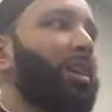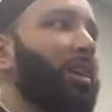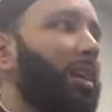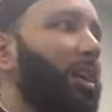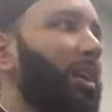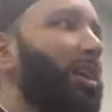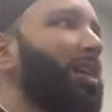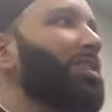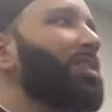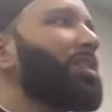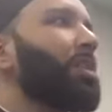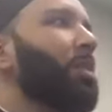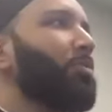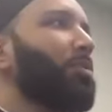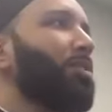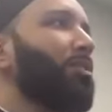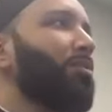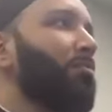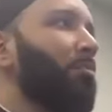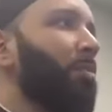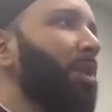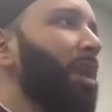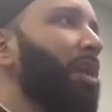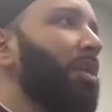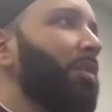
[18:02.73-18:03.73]
the concept
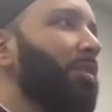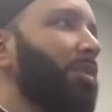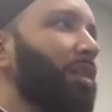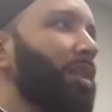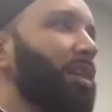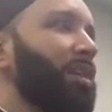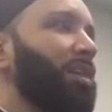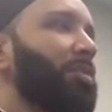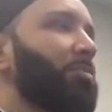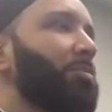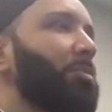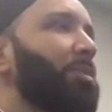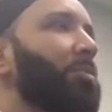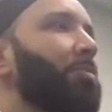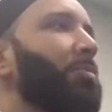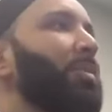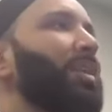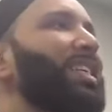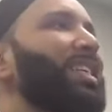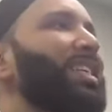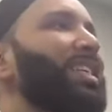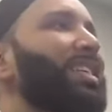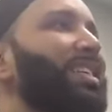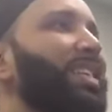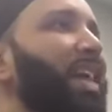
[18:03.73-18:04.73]
of monotheism to be
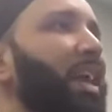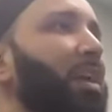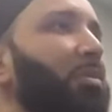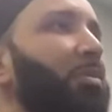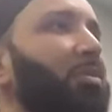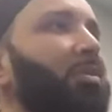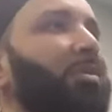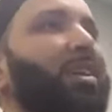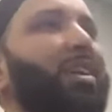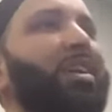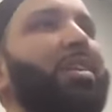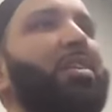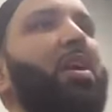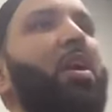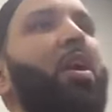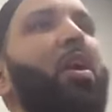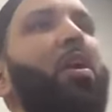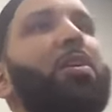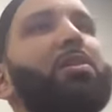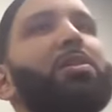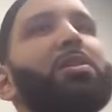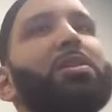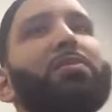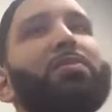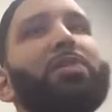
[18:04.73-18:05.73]
settled in the
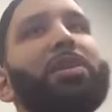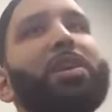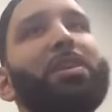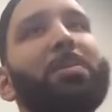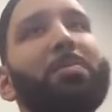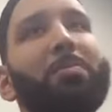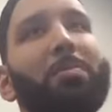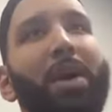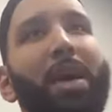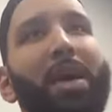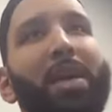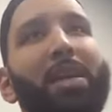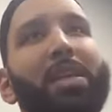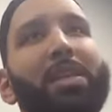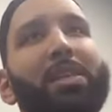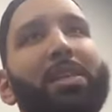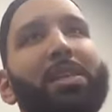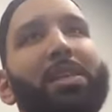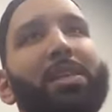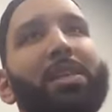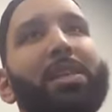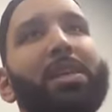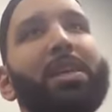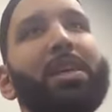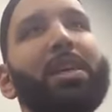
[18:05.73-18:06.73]
hearts of the
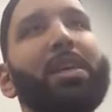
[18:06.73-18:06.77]
companions